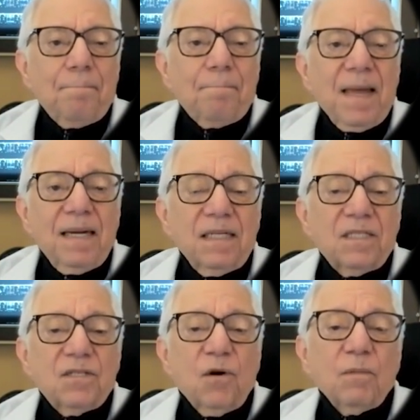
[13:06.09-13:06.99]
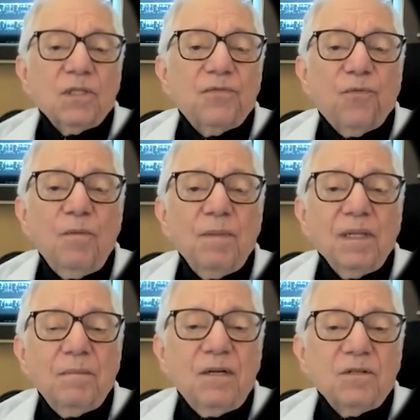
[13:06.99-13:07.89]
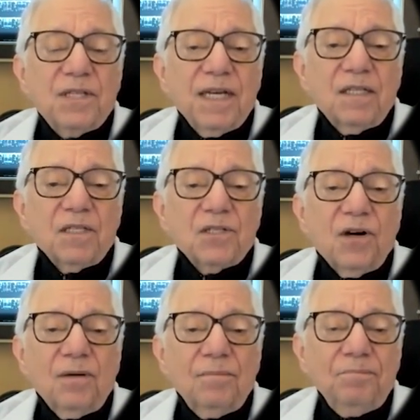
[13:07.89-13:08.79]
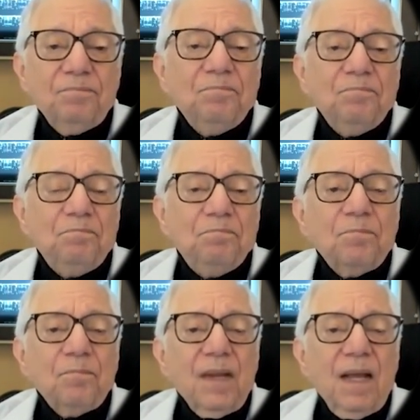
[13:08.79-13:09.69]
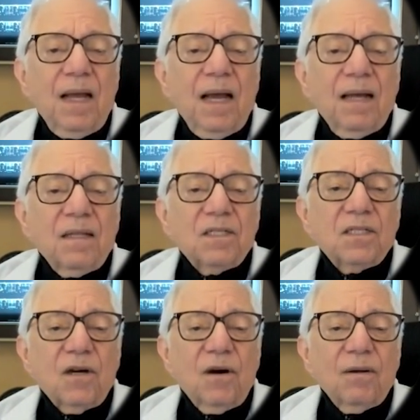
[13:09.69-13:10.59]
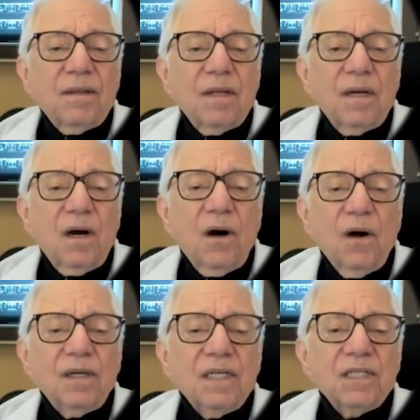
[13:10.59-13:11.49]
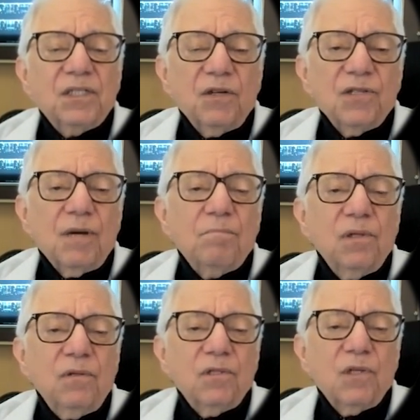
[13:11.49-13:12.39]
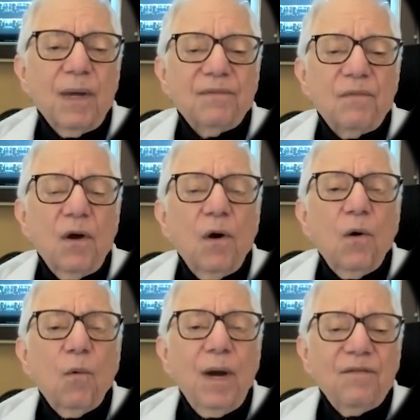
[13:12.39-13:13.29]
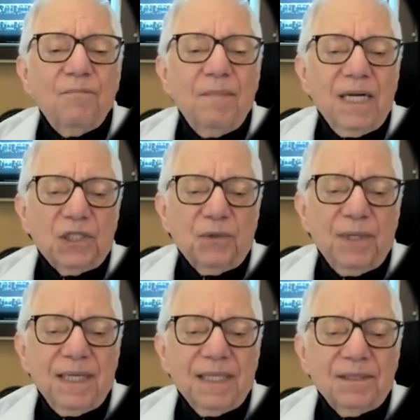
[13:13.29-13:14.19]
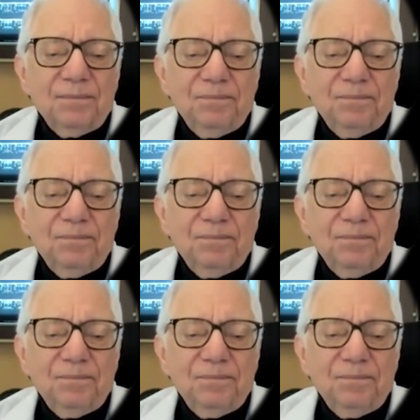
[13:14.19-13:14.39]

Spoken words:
And it's almost 4 millimeters thick, the scar. And the scar hardness shows up blue, so we have a way of measuring it.